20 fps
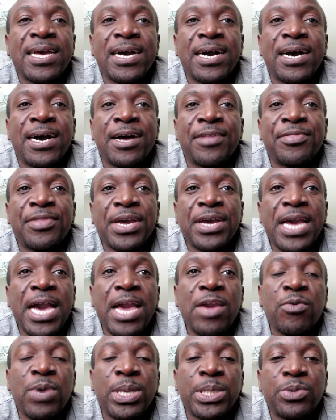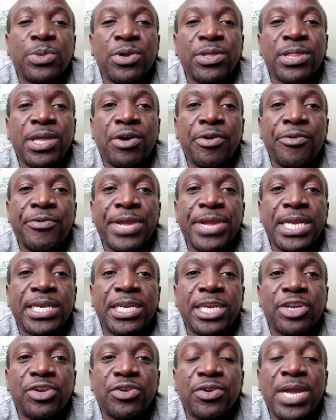Uh, the guy who was doing the
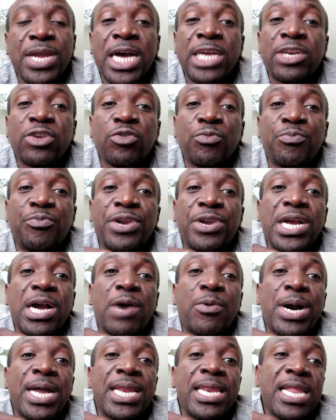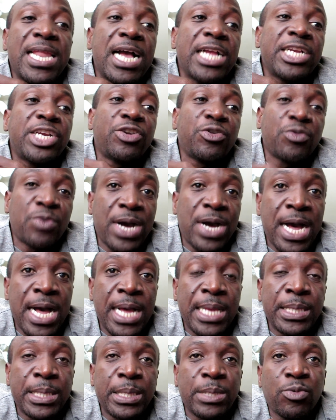orientation had to bring our lunch to
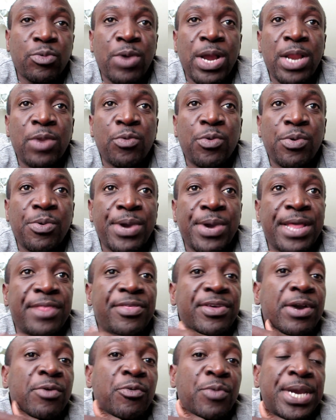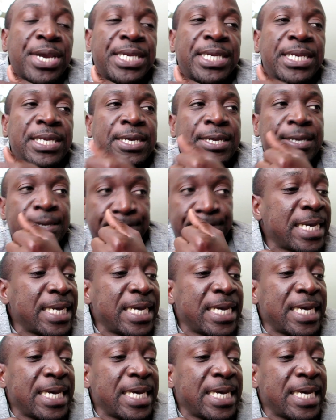us while we were there waiting.